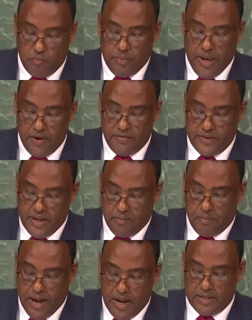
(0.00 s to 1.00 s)
paved a
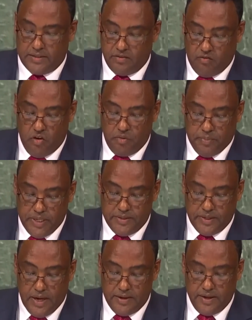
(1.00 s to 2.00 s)
path for
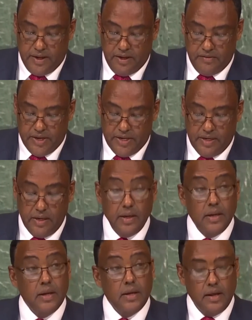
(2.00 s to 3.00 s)
peace and recovery,
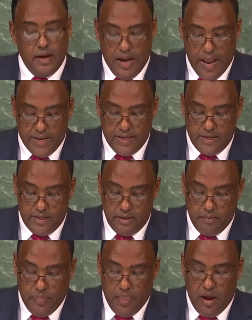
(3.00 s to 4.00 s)
relying
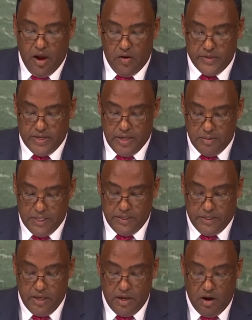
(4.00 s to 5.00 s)
on the
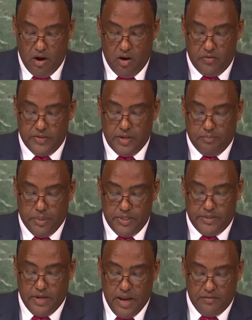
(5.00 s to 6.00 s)
ability of the
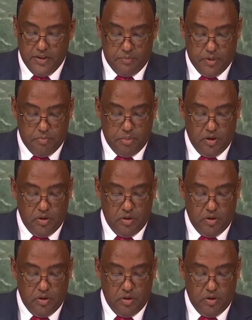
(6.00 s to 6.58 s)
peace-loving people